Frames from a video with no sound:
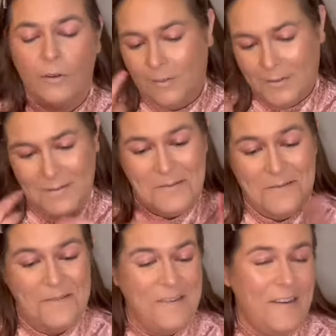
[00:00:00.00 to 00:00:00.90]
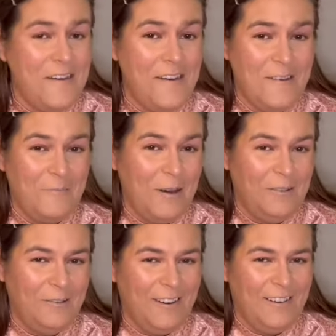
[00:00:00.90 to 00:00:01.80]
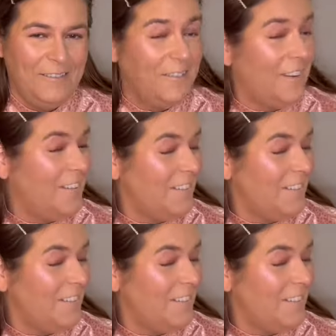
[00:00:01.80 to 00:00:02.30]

on and my under eye and everything.